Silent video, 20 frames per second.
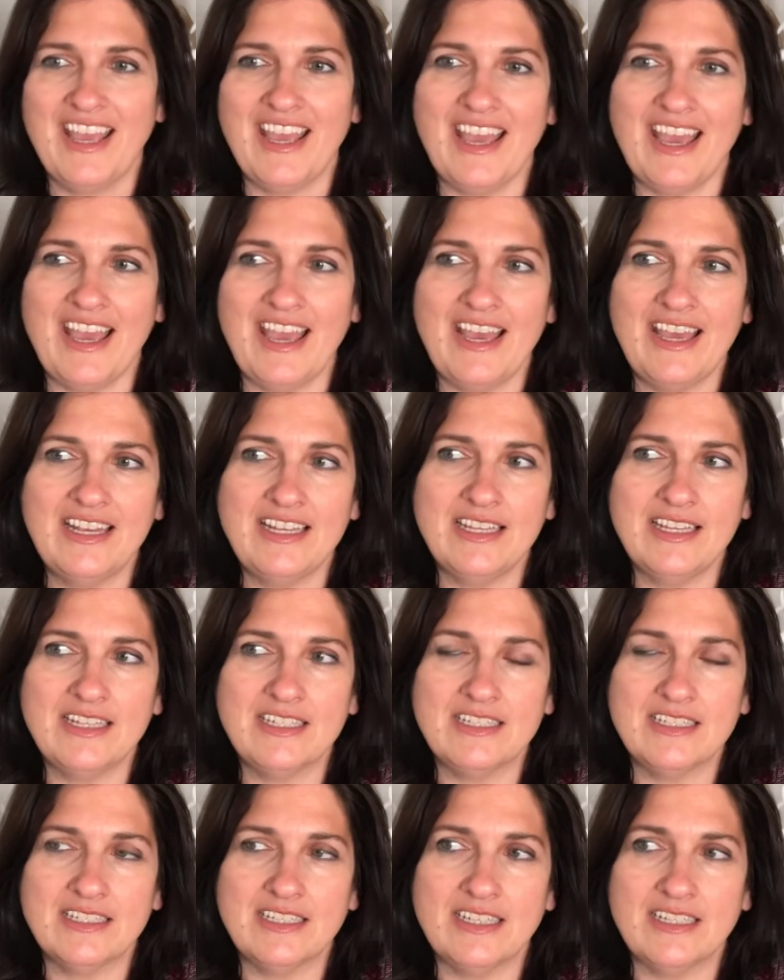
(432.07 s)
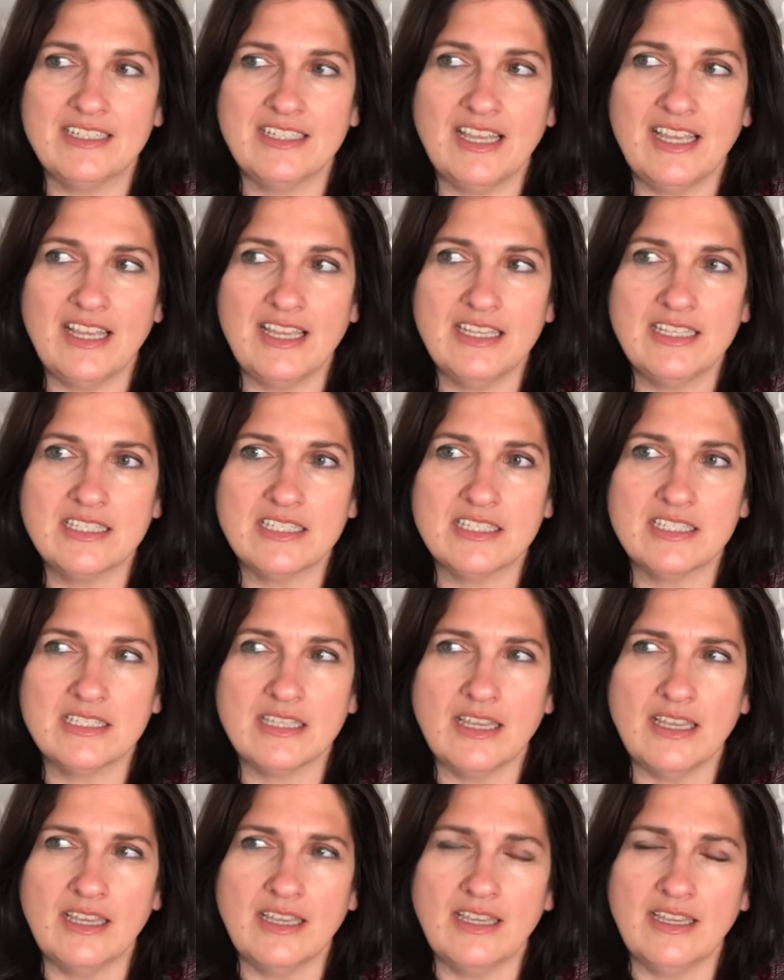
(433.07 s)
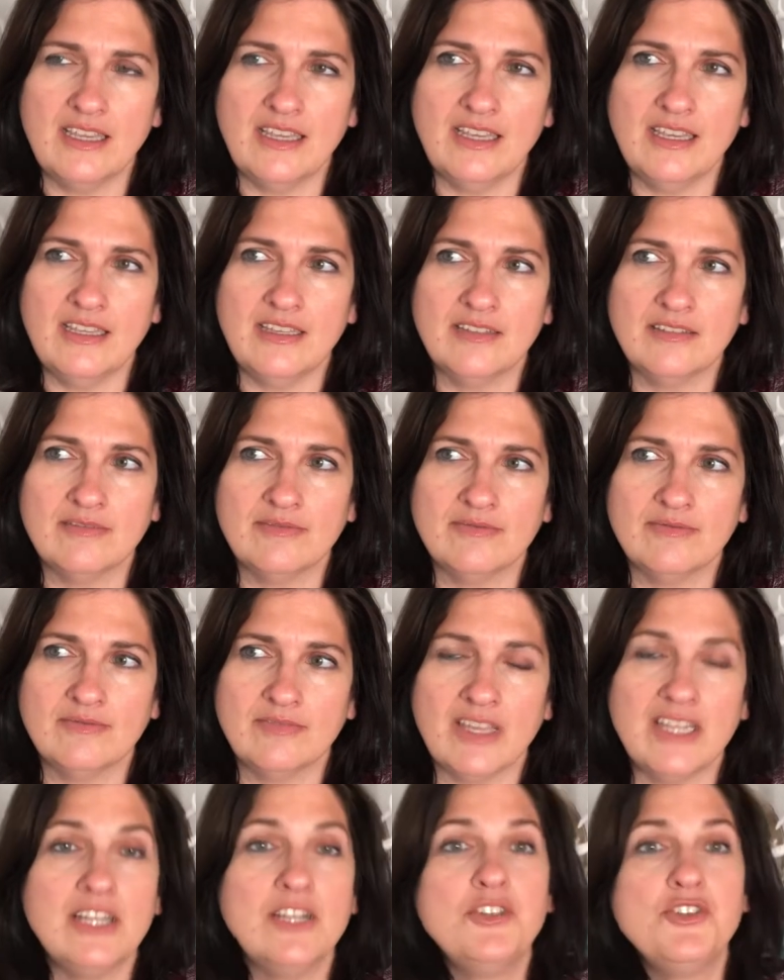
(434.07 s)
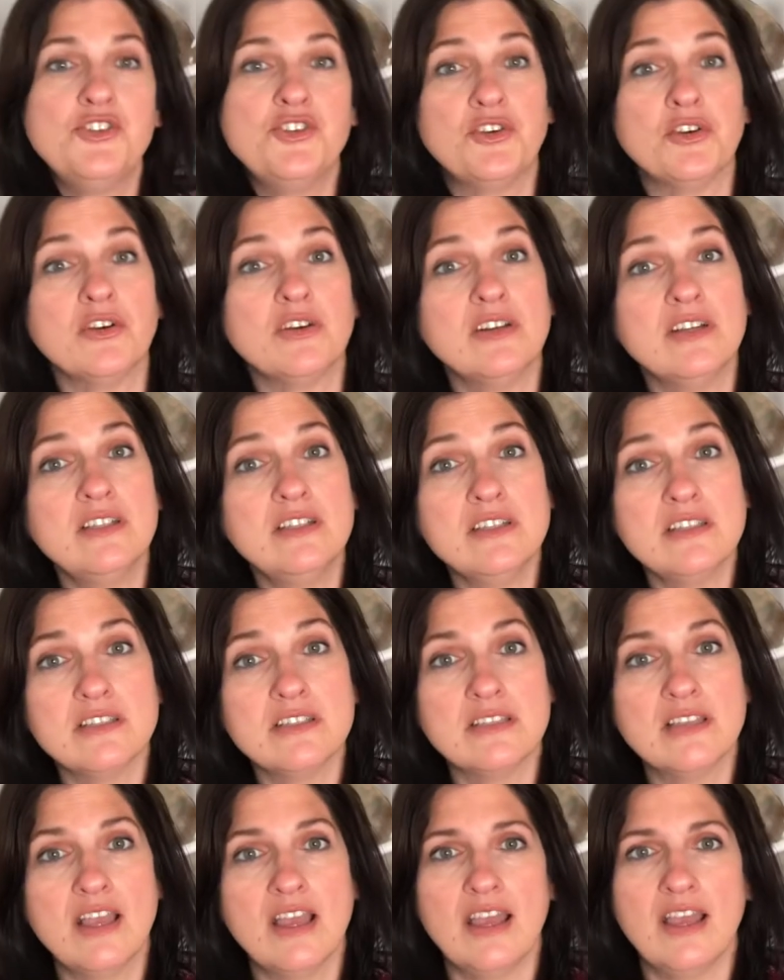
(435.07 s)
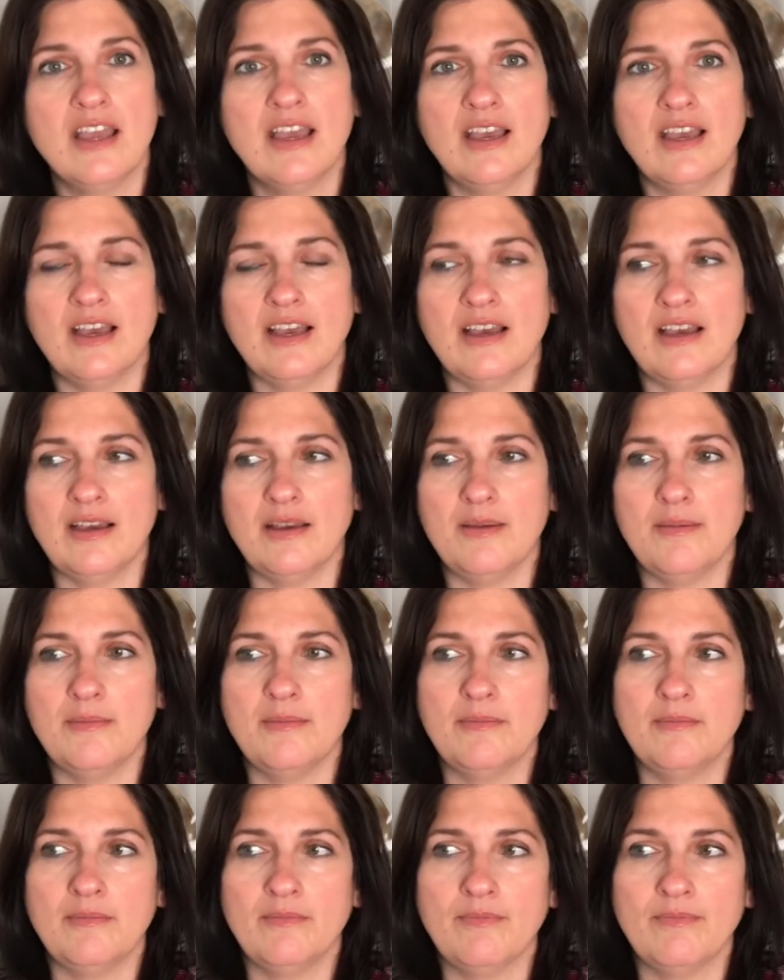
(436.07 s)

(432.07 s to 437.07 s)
And it, it takes a an endurance um,